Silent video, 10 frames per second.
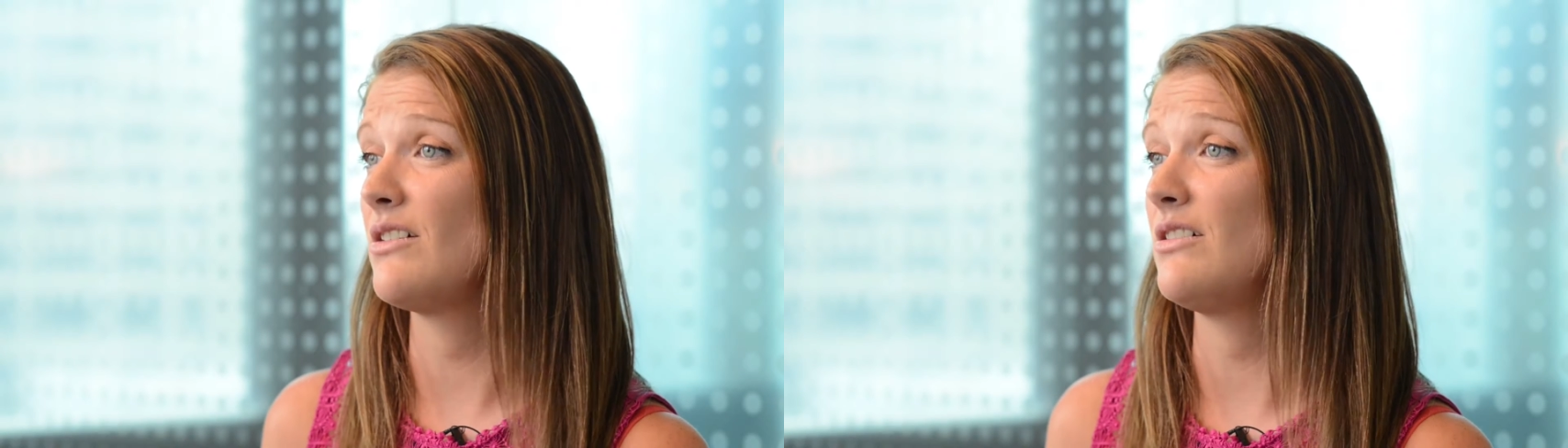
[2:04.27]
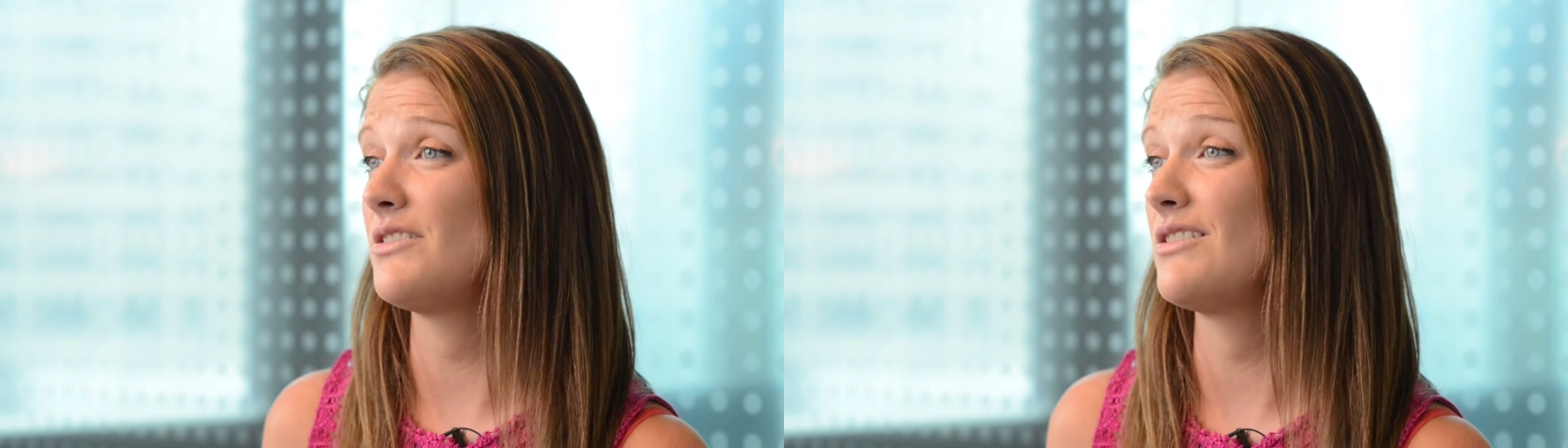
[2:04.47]

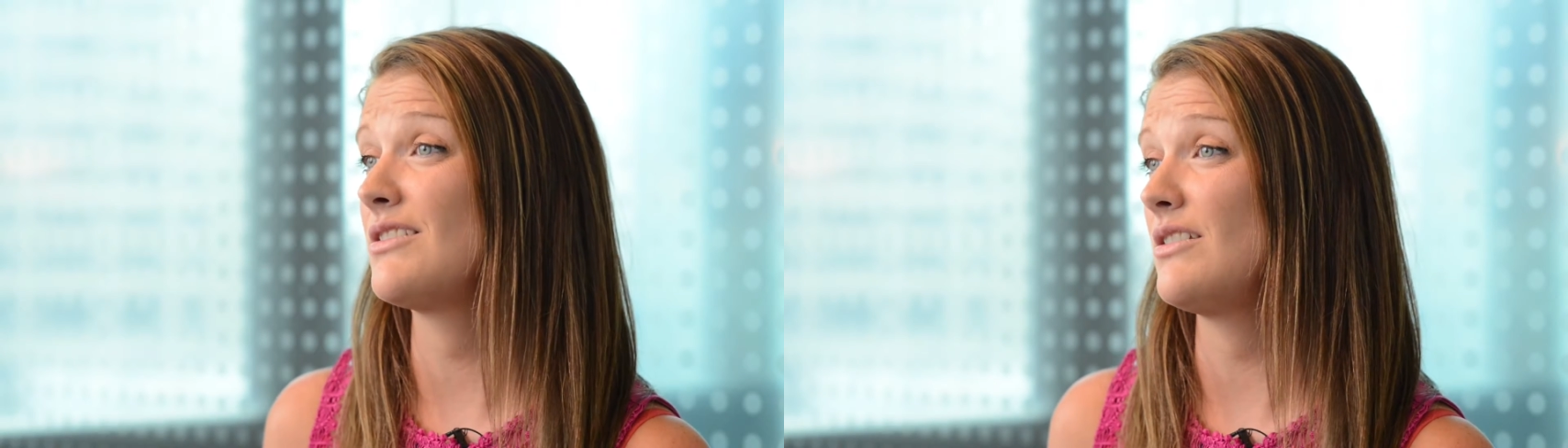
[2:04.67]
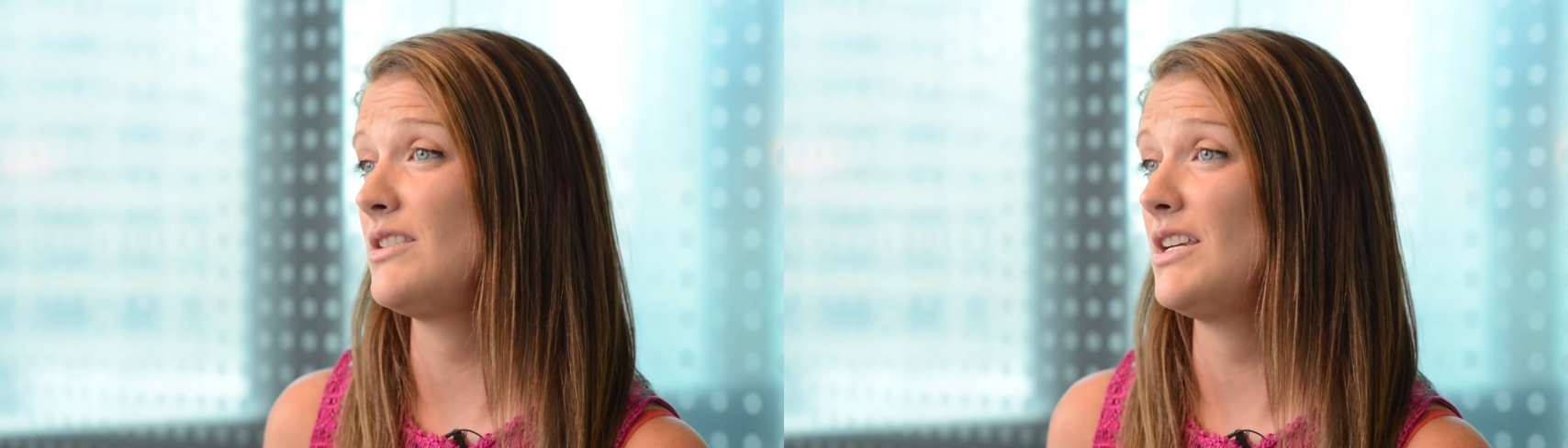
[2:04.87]
costs
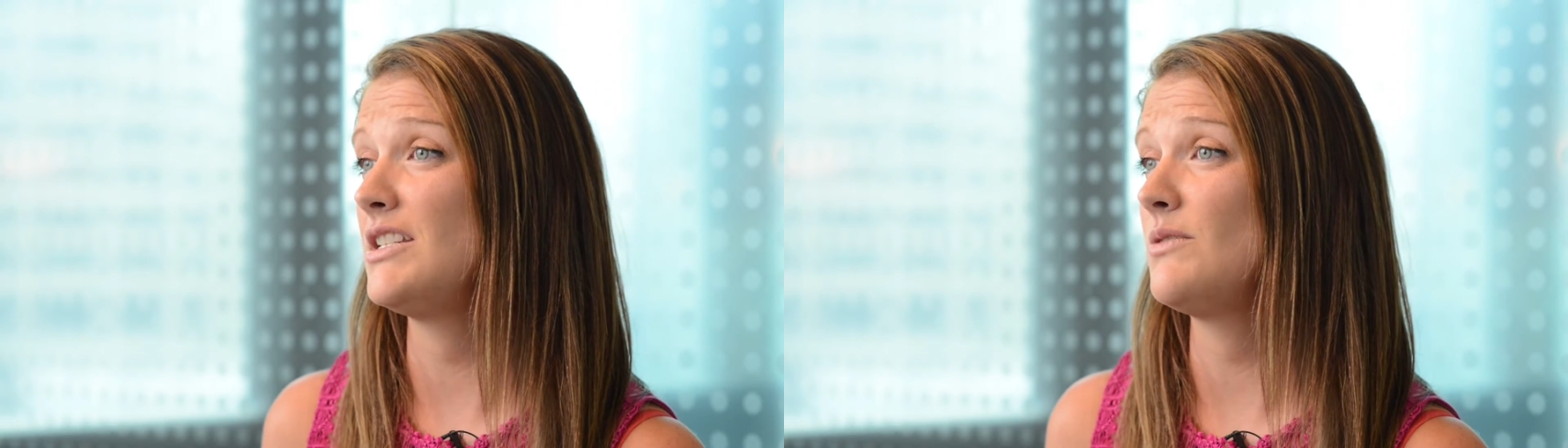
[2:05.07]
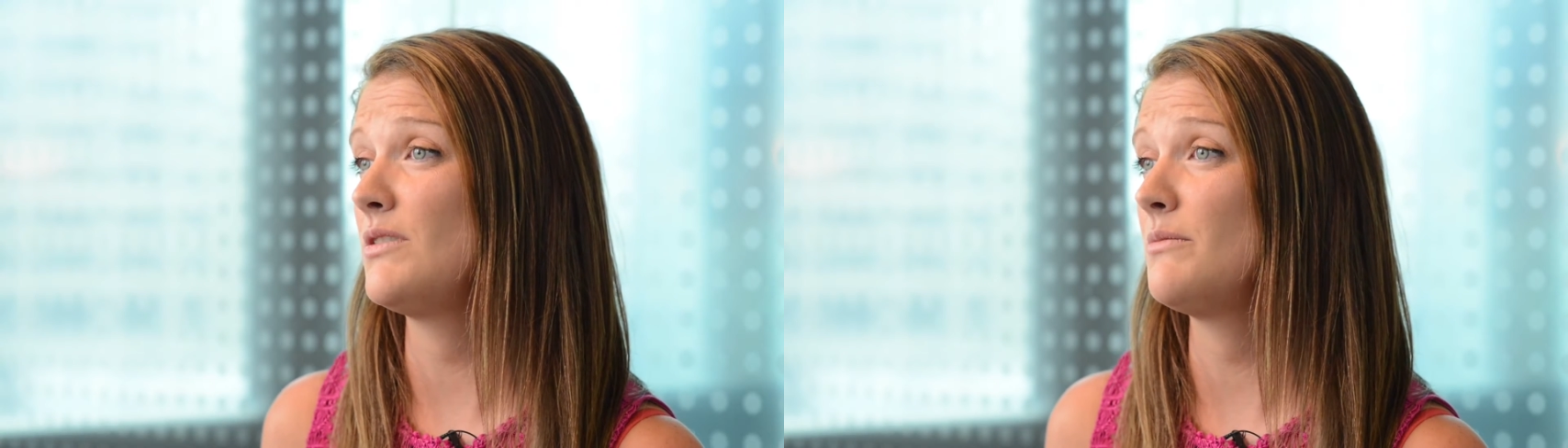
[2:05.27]

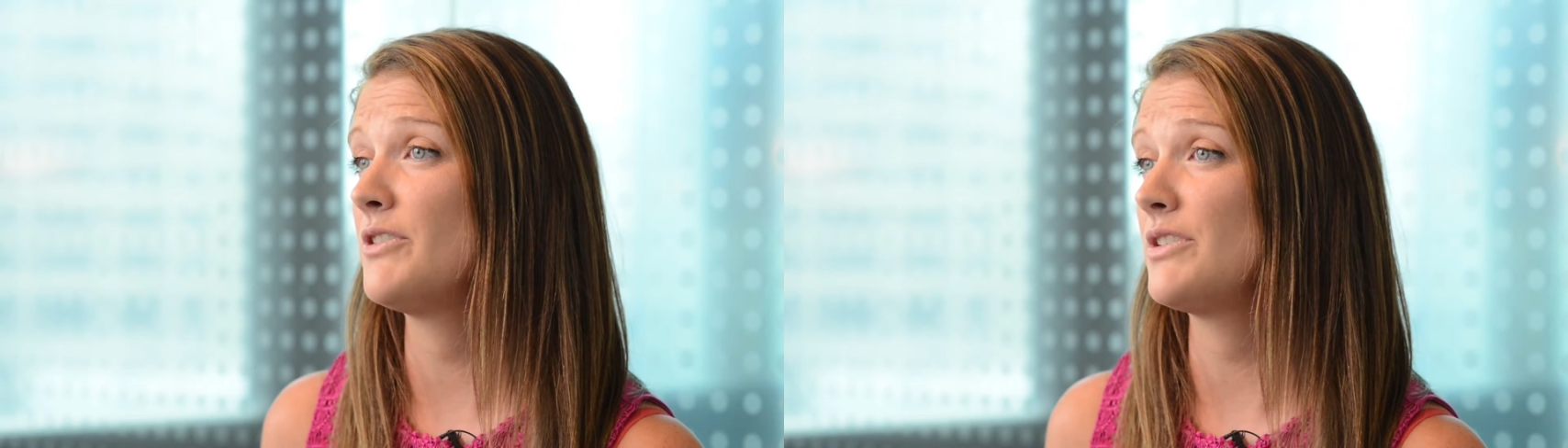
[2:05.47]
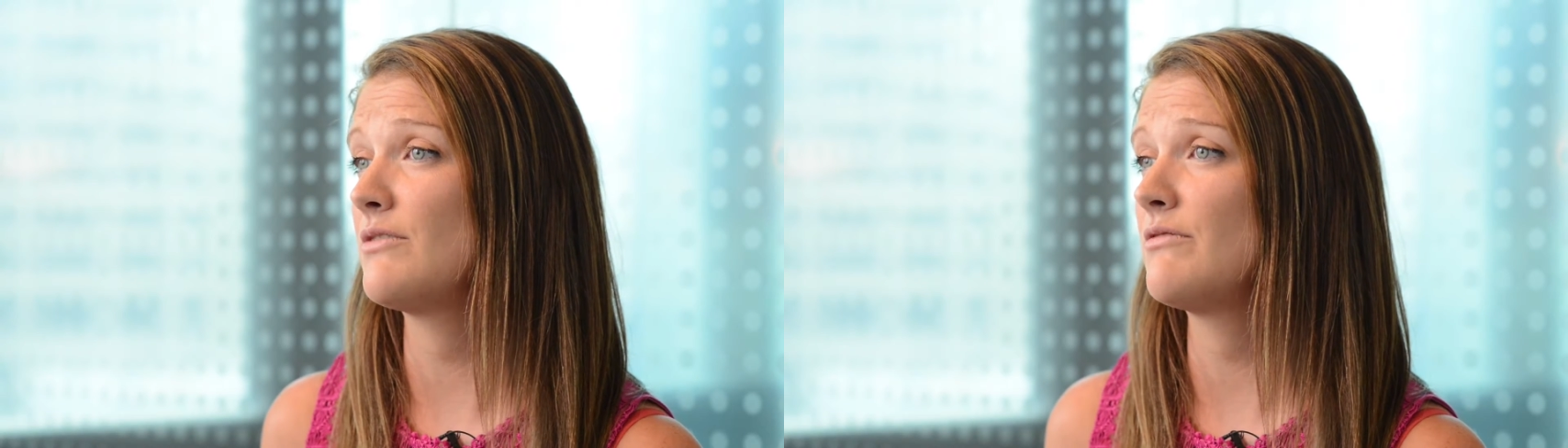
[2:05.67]
associated with a
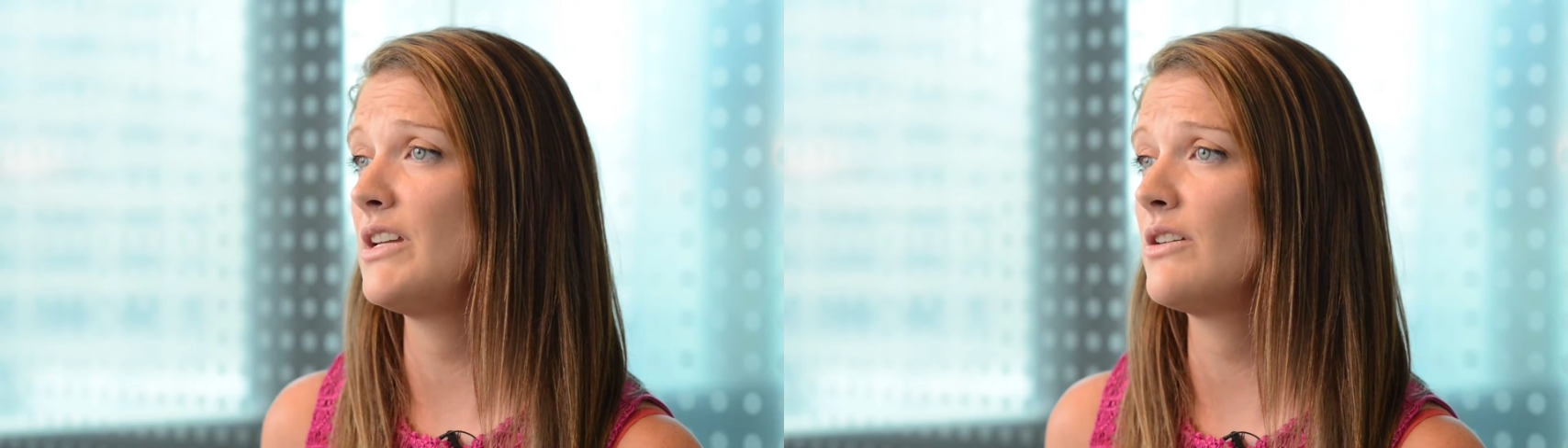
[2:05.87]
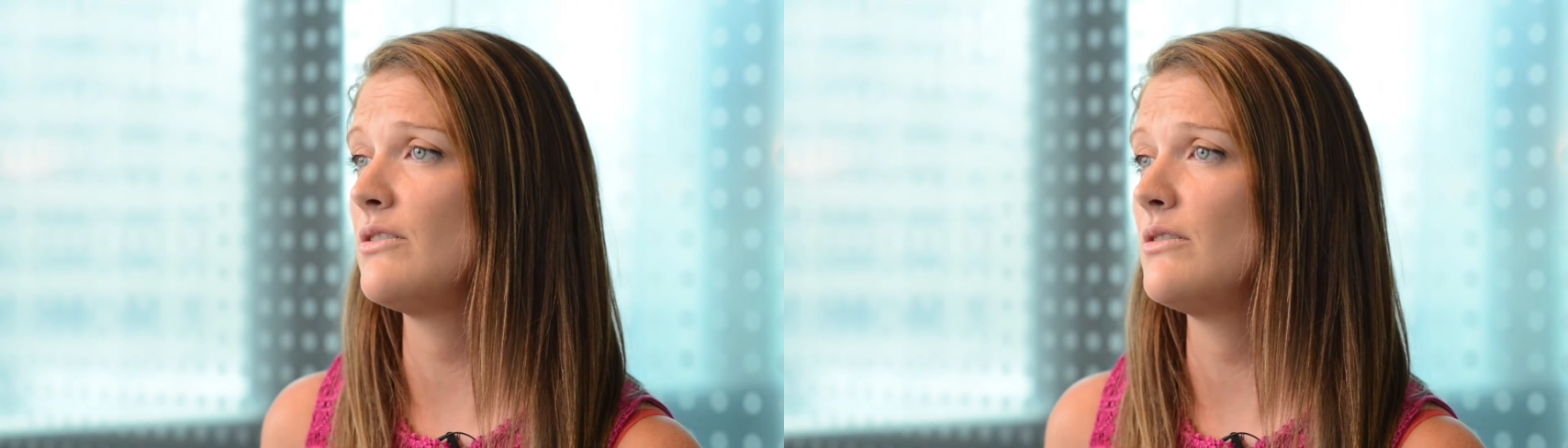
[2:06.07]
product
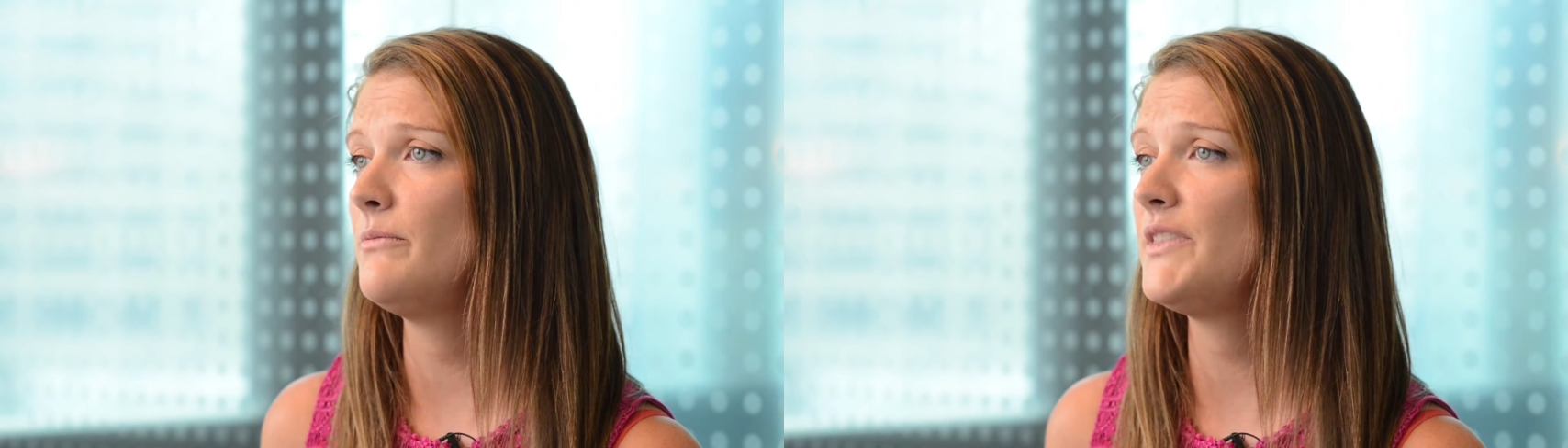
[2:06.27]
recall.